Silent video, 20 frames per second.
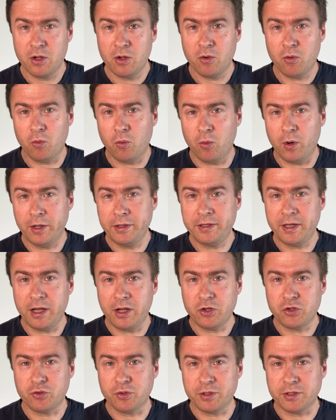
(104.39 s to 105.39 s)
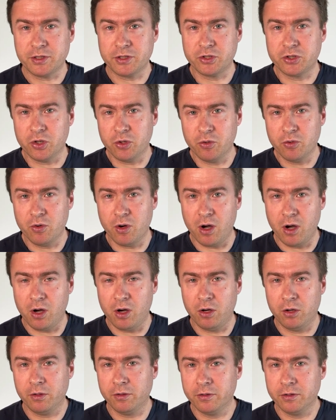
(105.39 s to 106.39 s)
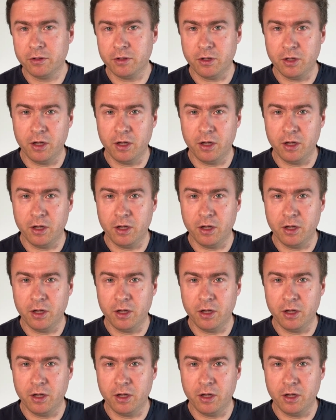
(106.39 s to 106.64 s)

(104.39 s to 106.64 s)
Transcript: What I actually saw on